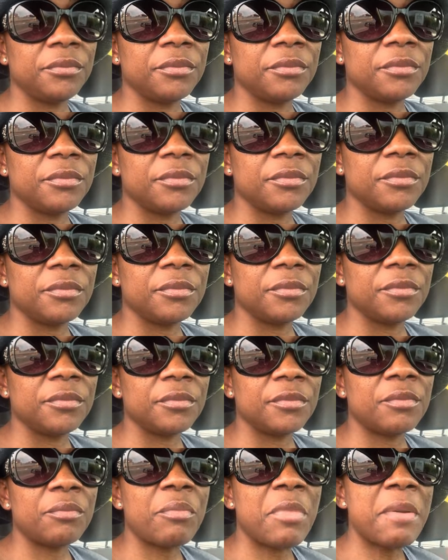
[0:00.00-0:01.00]

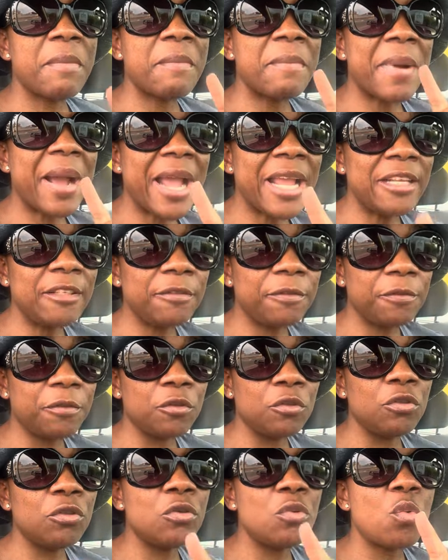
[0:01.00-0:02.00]
Be
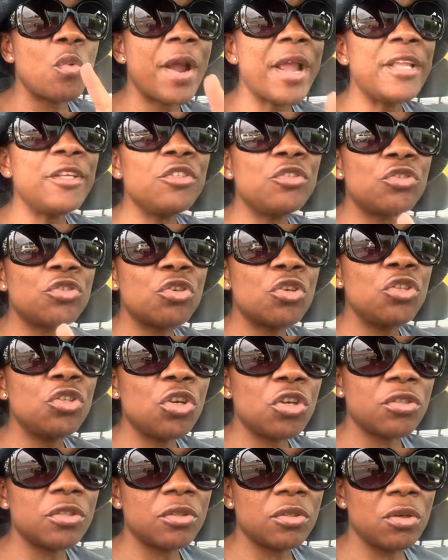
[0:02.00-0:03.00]
mindful where you throw
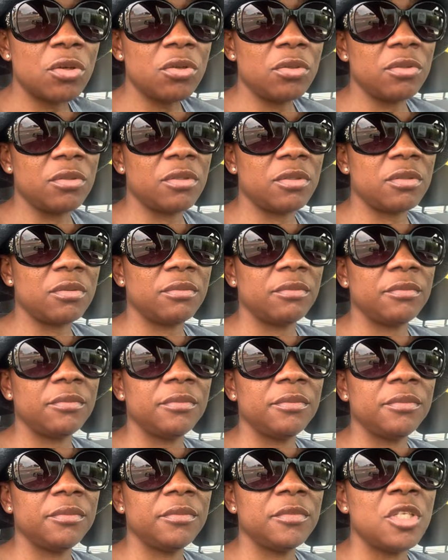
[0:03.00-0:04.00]
your stones.
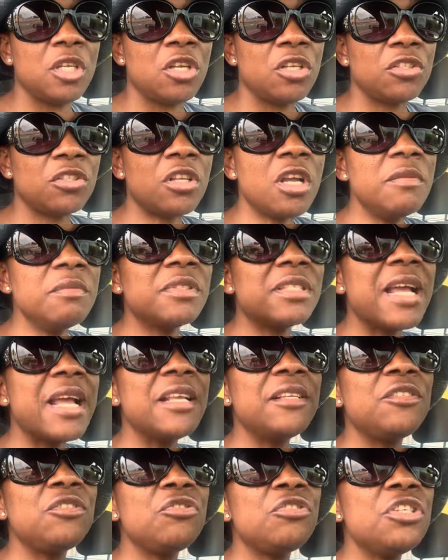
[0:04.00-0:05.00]

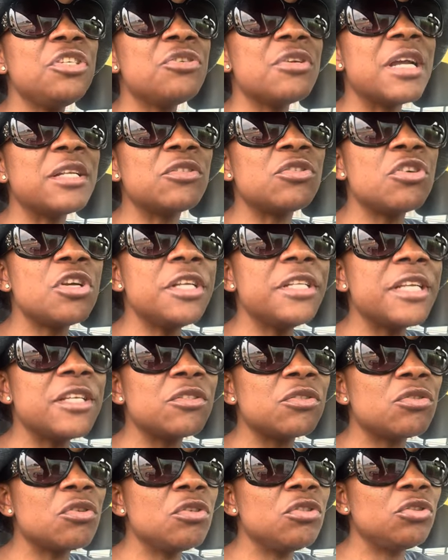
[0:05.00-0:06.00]
Sometimes you think you are throwing a
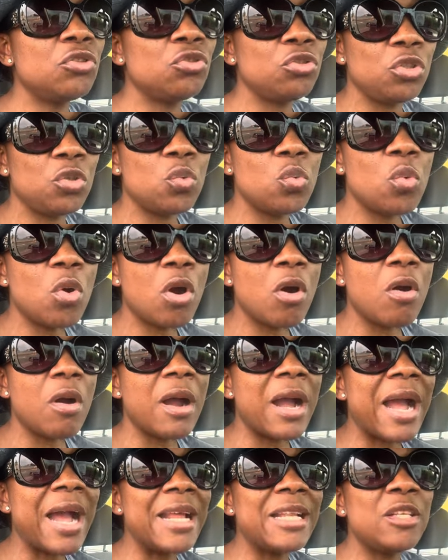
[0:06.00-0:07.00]
stone to the wall
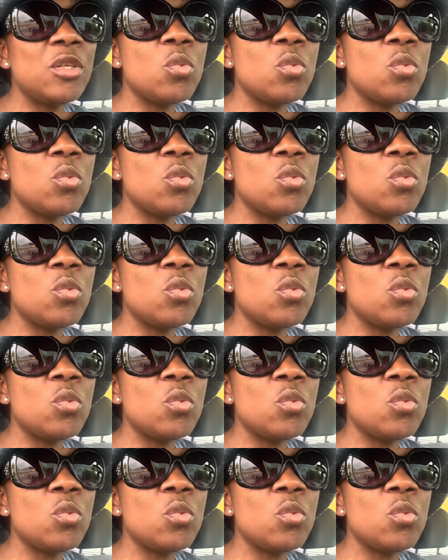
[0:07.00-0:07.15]
and the